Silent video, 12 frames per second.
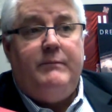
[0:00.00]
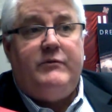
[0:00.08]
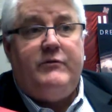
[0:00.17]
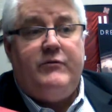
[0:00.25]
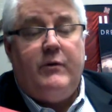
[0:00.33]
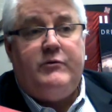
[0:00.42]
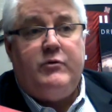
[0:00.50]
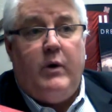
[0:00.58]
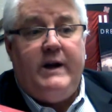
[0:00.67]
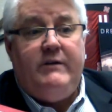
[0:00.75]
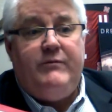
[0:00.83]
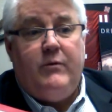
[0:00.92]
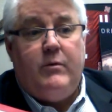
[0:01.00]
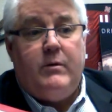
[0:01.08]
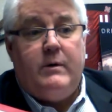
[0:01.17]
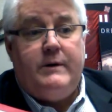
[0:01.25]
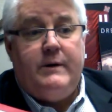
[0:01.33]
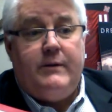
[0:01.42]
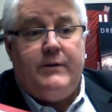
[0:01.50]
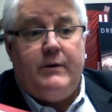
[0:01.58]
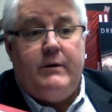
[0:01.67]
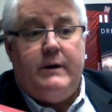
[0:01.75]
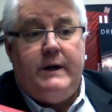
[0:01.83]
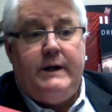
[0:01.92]
from 24 to
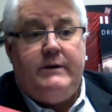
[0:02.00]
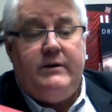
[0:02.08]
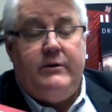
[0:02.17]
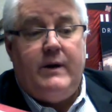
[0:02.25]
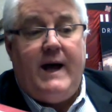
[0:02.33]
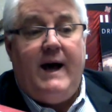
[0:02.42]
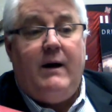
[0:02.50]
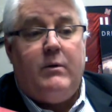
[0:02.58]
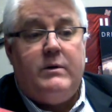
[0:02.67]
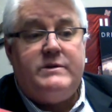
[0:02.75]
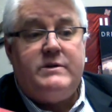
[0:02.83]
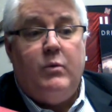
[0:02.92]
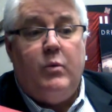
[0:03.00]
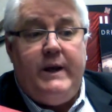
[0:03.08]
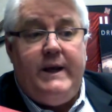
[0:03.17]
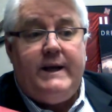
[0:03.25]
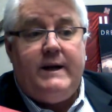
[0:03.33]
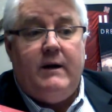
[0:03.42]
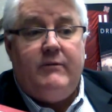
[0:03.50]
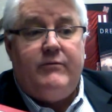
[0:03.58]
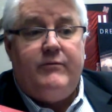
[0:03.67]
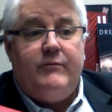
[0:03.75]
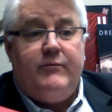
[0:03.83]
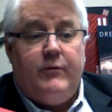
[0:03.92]
32 hours a week of
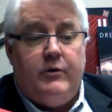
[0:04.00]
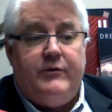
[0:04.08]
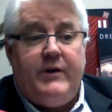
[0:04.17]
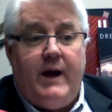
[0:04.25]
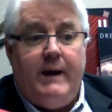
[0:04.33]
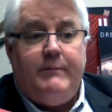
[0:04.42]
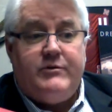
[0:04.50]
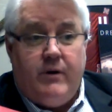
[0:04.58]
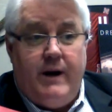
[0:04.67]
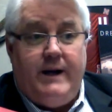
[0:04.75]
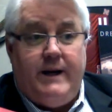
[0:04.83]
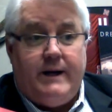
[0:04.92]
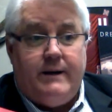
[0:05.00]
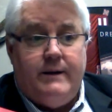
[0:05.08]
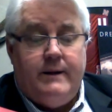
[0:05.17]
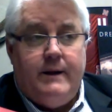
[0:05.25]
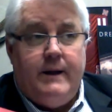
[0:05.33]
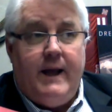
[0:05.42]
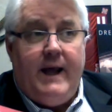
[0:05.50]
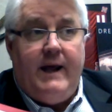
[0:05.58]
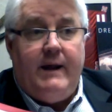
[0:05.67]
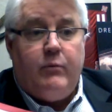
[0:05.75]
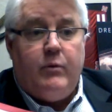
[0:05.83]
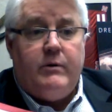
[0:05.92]
full-time training.
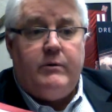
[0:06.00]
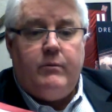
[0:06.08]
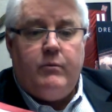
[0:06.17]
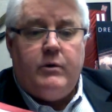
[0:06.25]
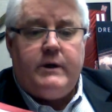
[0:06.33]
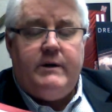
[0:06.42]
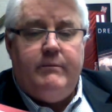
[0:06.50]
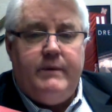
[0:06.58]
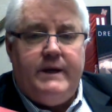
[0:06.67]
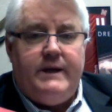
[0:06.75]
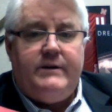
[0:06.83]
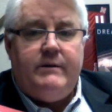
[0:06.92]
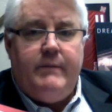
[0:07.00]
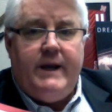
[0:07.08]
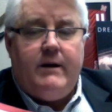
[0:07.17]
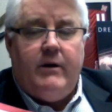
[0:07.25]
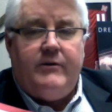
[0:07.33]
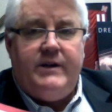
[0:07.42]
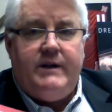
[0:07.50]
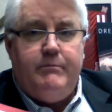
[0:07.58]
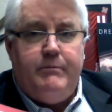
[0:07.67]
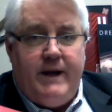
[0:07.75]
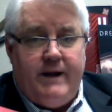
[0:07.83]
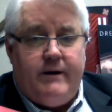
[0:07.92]
And we're committed to make our team
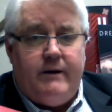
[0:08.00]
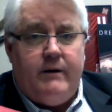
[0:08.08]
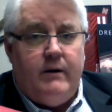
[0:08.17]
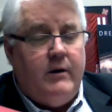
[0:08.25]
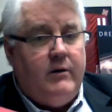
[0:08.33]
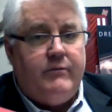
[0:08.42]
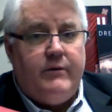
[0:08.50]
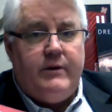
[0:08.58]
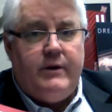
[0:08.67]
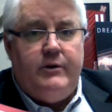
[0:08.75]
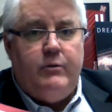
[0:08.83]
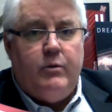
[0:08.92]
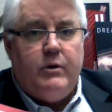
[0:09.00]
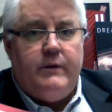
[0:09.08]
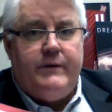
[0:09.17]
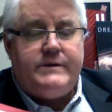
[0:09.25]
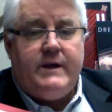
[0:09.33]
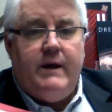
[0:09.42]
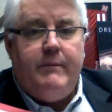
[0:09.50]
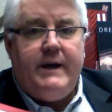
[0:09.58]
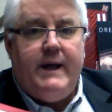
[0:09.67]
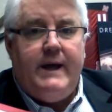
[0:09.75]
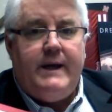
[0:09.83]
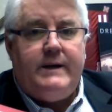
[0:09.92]
better for the new world that's coming
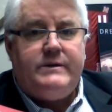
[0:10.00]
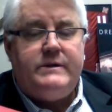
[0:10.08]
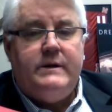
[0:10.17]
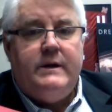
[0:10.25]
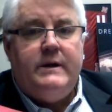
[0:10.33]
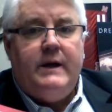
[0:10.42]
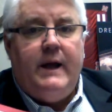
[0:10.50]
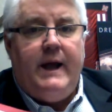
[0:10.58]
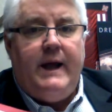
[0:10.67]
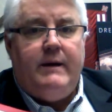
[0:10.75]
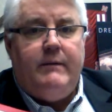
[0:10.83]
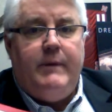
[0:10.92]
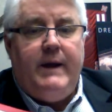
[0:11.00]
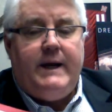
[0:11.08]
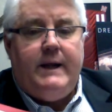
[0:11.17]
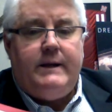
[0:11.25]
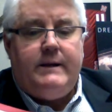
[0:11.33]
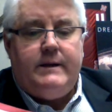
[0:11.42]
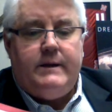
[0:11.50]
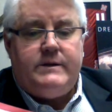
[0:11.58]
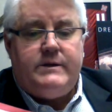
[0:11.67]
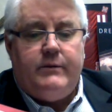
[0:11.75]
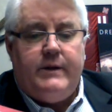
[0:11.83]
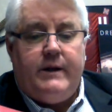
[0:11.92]
at us, and make it
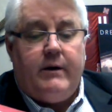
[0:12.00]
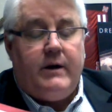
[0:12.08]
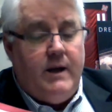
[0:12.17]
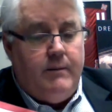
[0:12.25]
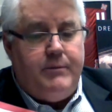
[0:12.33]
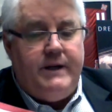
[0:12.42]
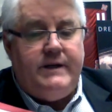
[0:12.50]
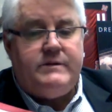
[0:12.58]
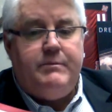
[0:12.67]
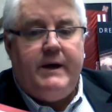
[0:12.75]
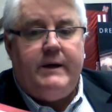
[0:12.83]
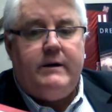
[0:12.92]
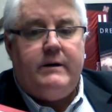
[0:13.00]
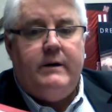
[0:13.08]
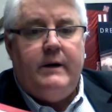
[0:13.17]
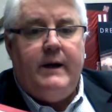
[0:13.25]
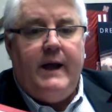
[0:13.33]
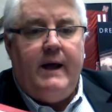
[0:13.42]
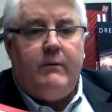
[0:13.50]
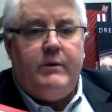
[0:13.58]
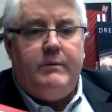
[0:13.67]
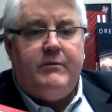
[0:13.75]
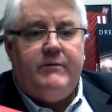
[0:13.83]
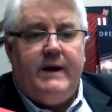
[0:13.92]
so that our company is better and we
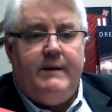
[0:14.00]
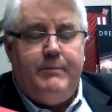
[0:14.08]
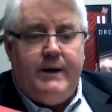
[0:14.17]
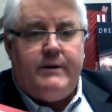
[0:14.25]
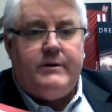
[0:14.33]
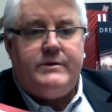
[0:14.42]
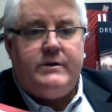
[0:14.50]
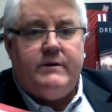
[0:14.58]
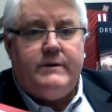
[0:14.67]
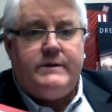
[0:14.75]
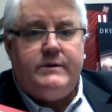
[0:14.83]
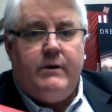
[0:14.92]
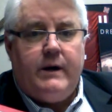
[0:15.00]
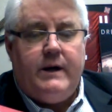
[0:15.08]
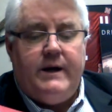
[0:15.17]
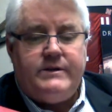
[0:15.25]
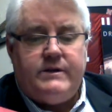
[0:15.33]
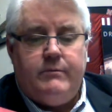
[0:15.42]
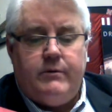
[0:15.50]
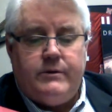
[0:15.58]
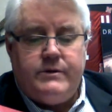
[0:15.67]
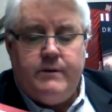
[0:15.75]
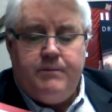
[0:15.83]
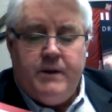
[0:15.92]
provide better service to our
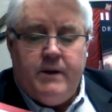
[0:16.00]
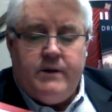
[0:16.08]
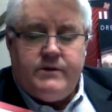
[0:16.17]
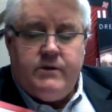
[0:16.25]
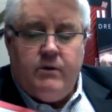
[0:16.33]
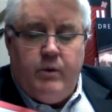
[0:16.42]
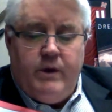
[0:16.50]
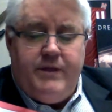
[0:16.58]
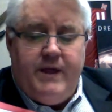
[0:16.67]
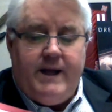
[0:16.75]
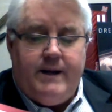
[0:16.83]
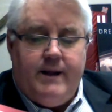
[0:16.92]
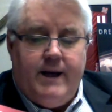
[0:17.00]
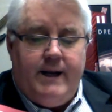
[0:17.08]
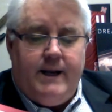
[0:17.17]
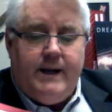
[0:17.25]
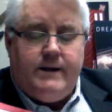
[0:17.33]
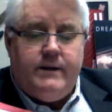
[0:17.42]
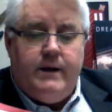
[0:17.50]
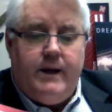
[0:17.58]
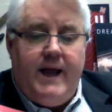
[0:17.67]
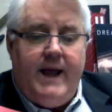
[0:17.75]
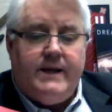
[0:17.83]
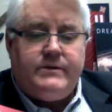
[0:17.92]
customers. So with that, I'd like to
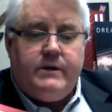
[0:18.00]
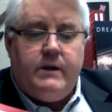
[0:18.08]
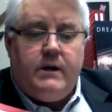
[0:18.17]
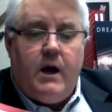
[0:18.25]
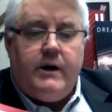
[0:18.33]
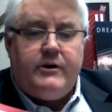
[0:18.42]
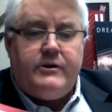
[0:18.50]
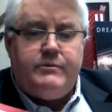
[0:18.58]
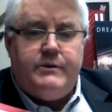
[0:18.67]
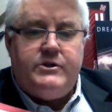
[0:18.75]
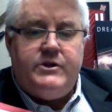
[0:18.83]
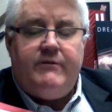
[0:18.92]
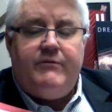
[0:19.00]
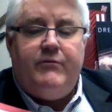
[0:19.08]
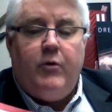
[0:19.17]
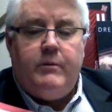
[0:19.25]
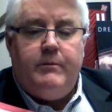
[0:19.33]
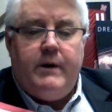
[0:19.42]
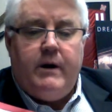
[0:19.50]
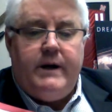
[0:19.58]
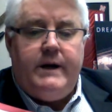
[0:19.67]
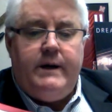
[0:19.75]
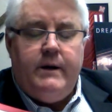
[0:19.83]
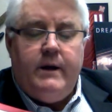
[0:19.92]
ask Congressman Jeff
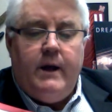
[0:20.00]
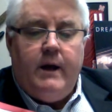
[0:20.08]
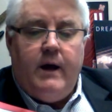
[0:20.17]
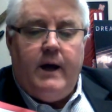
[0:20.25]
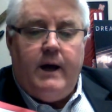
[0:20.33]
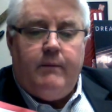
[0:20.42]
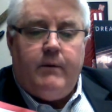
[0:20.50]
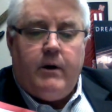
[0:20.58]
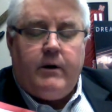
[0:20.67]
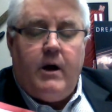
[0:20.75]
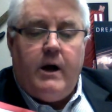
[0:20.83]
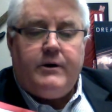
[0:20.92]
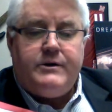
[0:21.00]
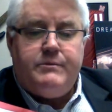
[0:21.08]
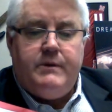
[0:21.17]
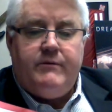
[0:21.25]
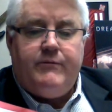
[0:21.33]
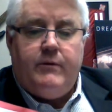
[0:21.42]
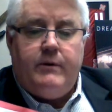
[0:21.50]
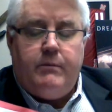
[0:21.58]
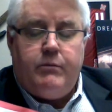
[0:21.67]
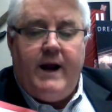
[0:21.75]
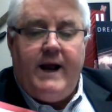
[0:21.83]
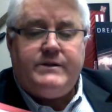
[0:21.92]
Fortenberry, our congressman for
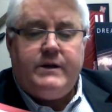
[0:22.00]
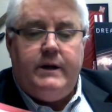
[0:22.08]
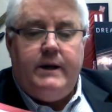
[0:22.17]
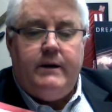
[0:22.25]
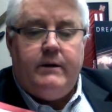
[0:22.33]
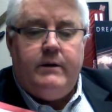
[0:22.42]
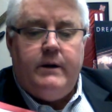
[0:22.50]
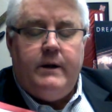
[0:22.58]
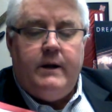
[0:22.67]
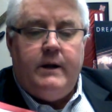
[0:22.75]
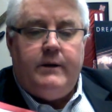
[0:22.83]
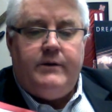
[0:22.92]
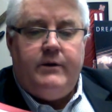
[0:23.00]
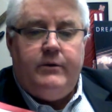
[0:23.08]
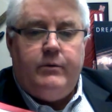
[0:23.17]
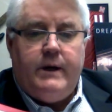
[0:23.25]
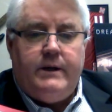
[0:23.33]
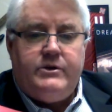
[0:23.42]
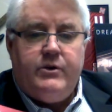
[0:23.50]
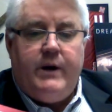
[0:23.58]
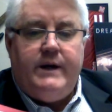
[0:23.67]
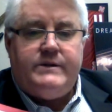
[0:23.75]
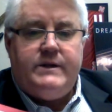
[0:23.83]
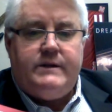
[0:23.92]
Nebraska here, to join
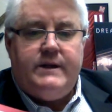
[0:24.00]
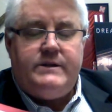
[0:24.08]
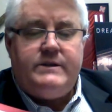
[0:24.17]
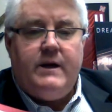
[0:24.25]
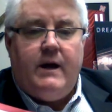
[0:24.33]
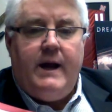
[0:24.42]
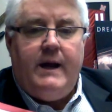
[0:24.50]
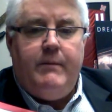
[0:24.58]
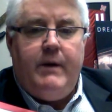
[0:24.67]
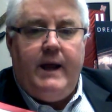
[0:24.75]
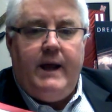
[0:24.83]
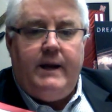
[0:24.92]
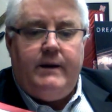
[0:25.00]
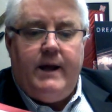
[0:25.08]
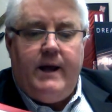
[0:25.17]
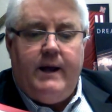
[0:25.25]
us at this time and